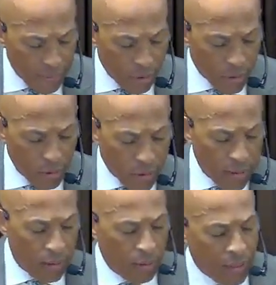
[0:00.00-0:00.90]
Look, look,
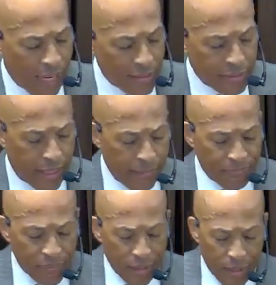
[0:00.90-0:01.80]
at, look at Isaiah
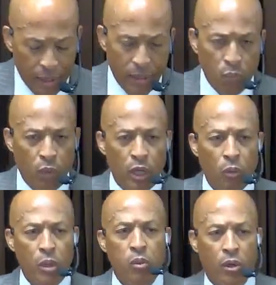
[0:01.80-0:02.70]
and when
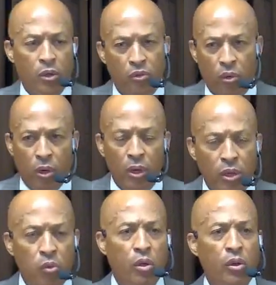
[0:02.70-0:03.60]
do we want to draw?
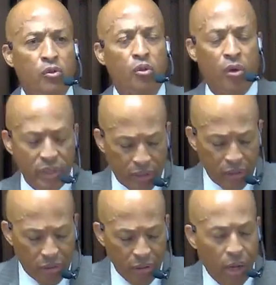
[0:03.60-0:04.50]
You want to draw near
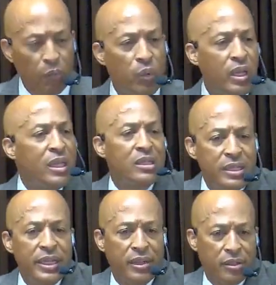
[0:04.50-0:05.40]
to God when He's
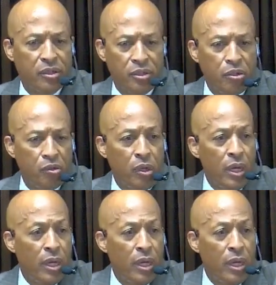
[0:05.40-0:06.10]
near to you.